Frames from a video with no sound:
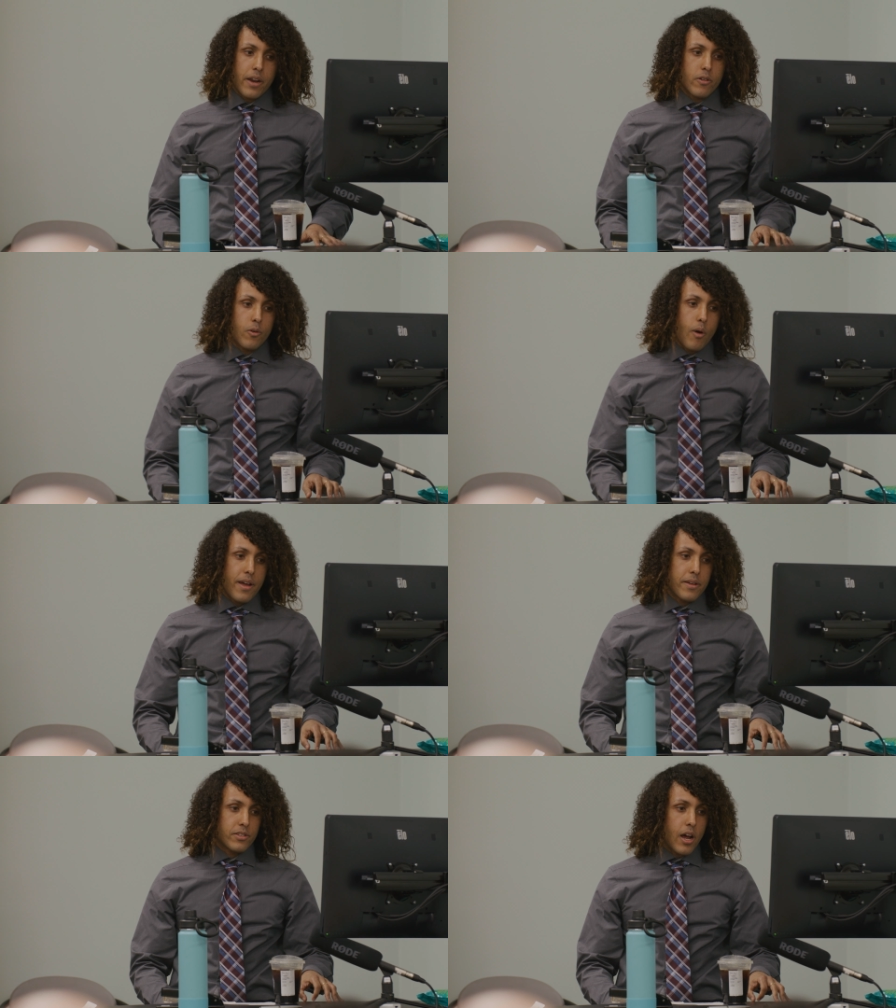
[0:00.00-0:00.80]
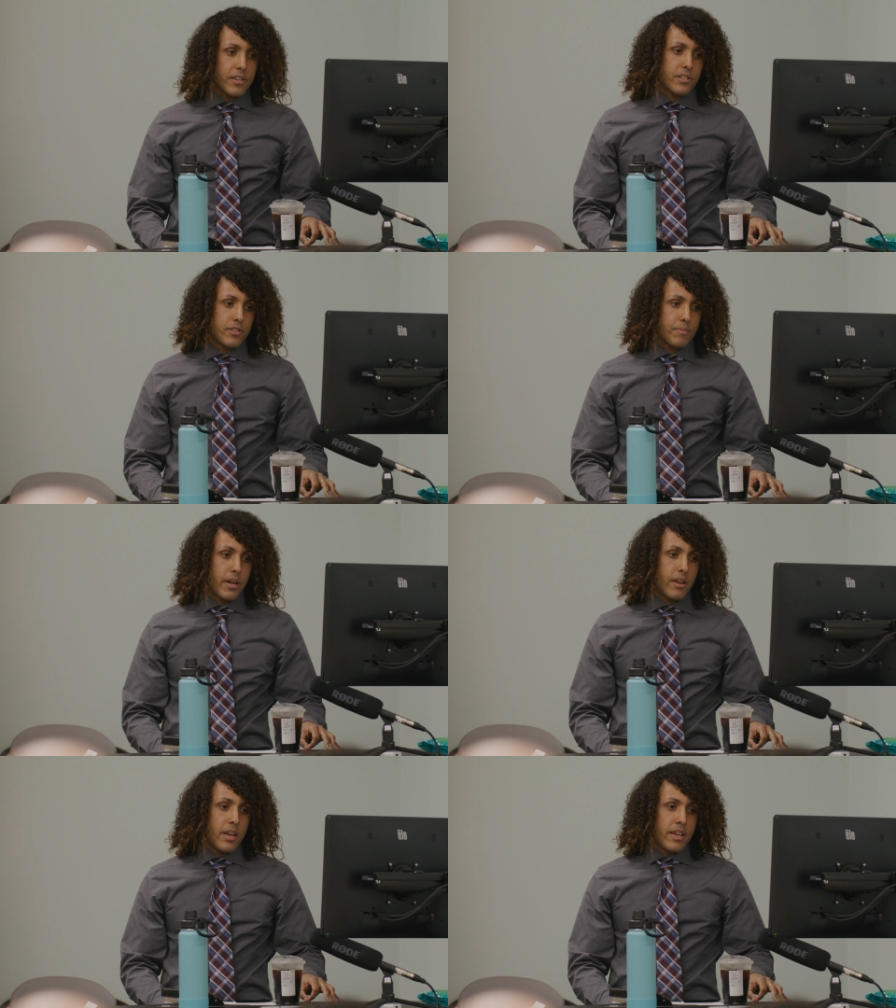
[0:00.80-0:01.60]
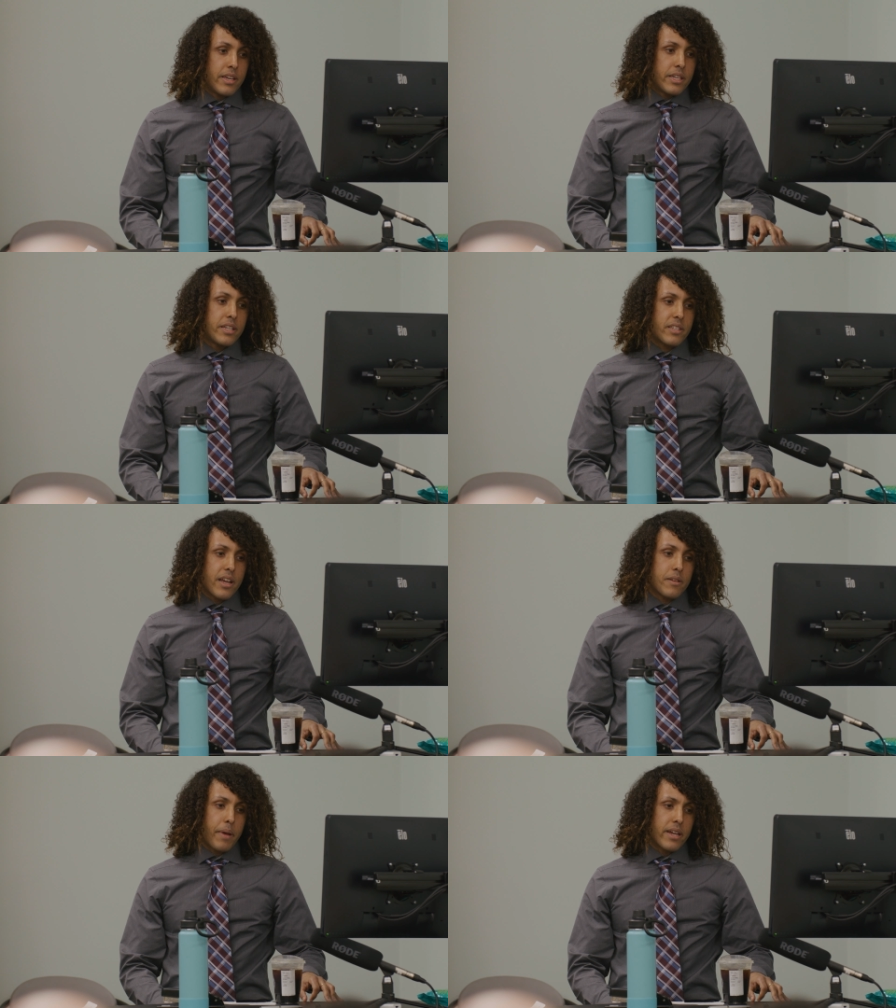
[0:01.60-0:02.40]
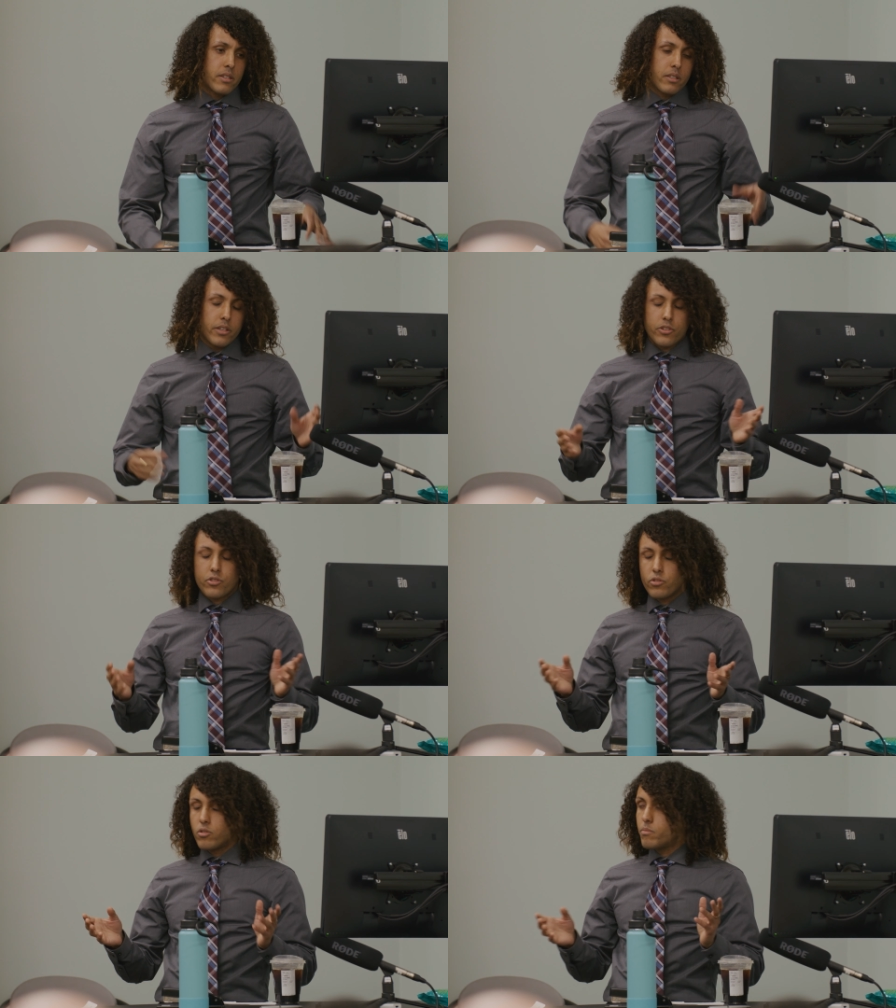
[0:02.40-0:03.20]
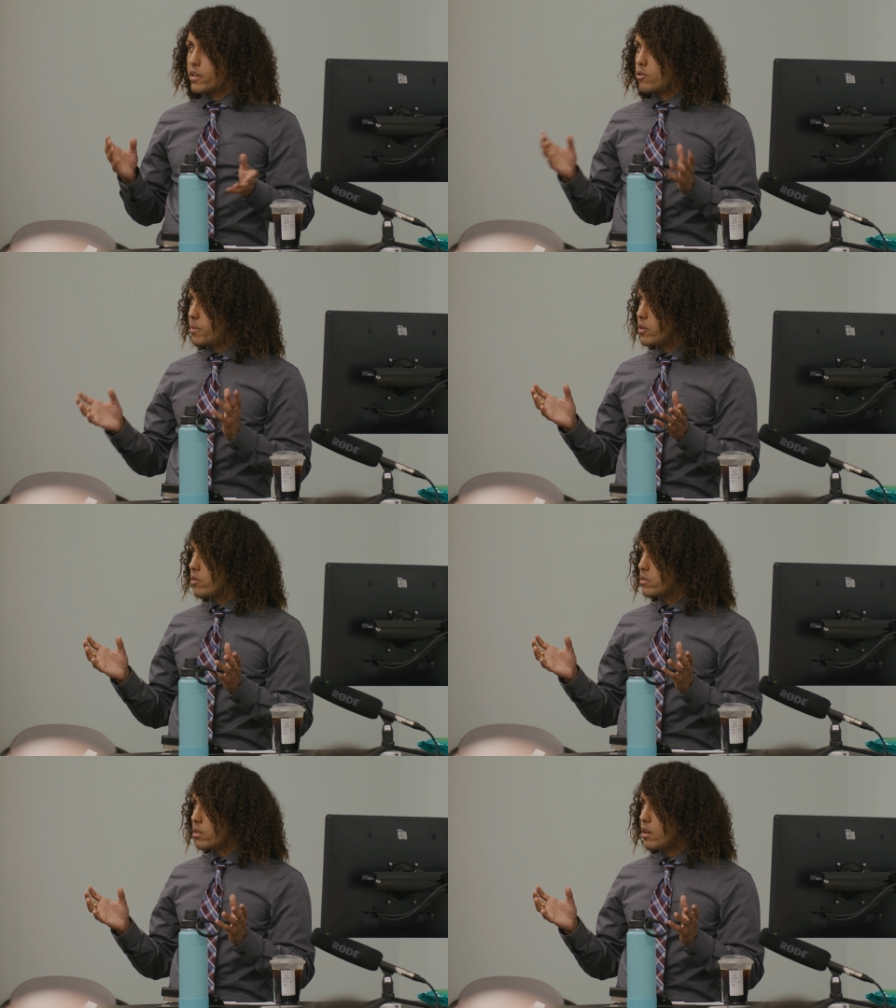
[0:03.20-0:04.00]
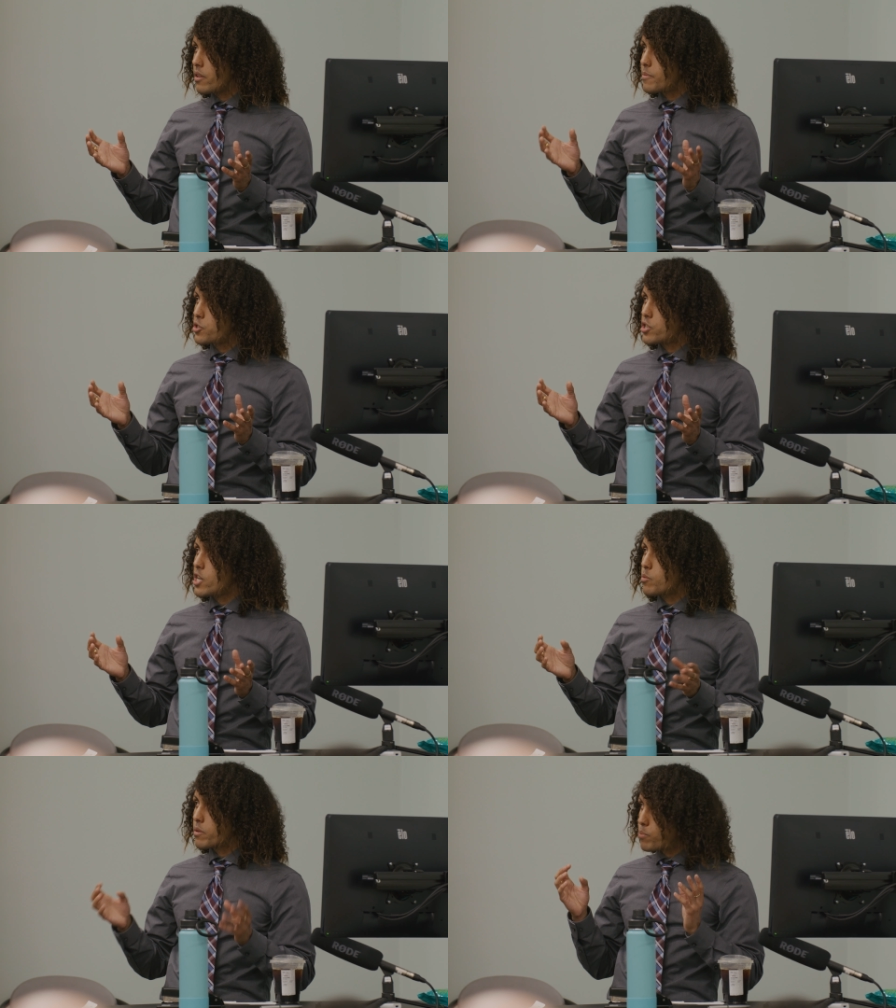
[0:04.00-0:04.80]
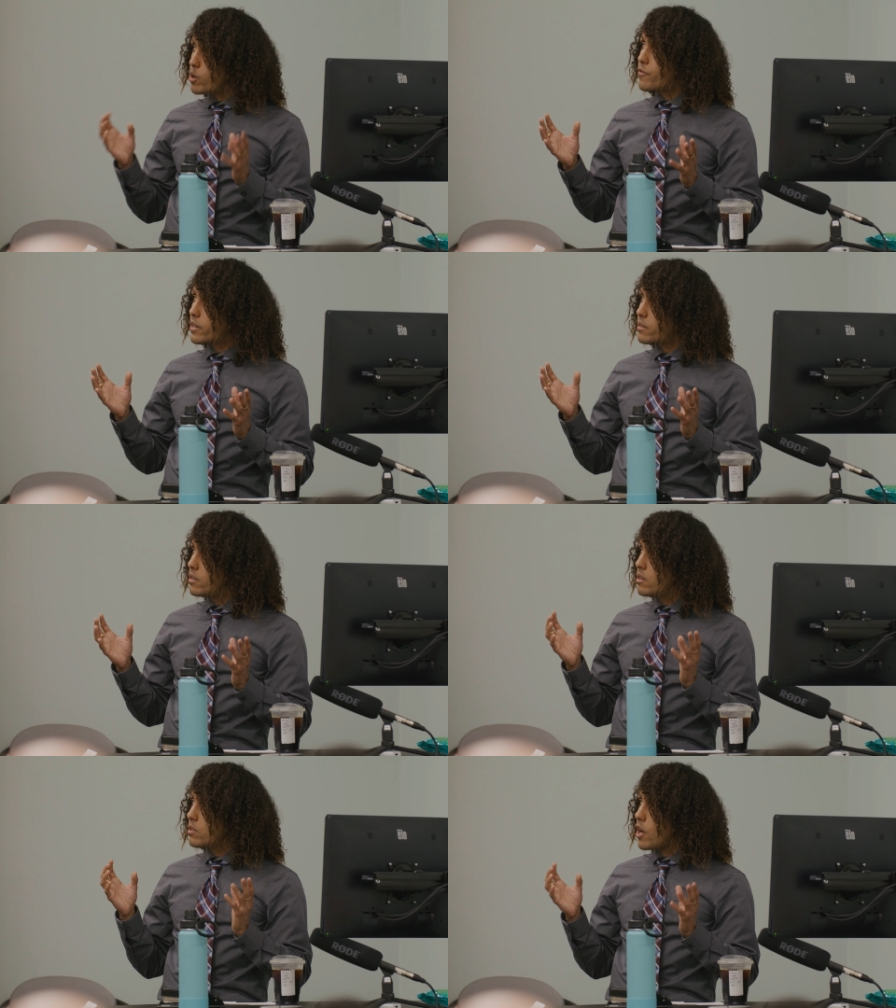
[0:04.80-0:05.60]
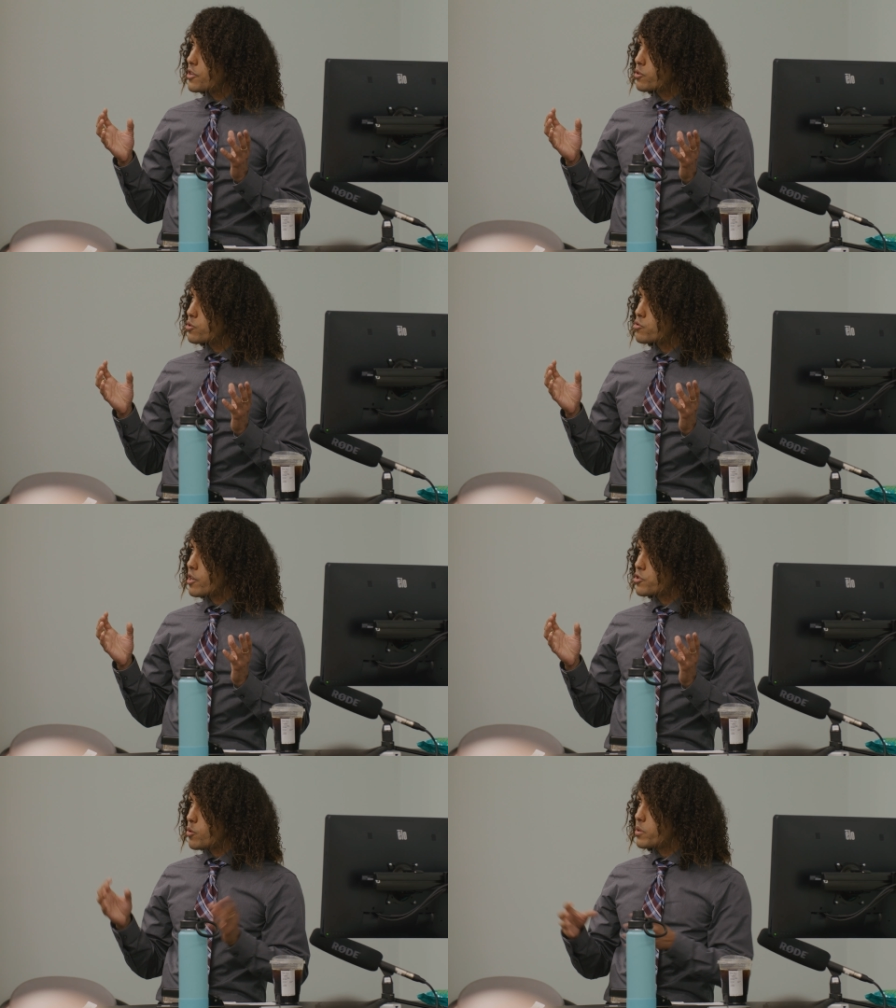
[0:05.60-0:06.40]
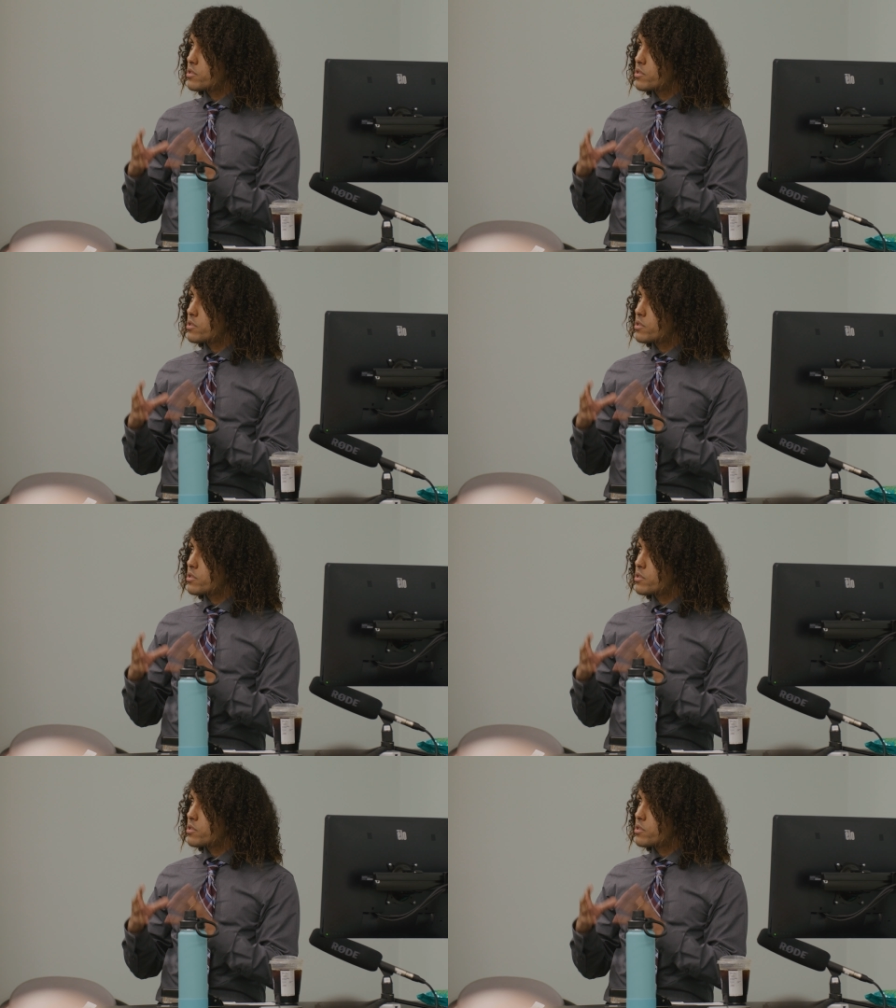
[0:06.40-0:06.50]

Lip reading: I don't know why sausage, but he said basically assume that you build the machine with perfect logical structure,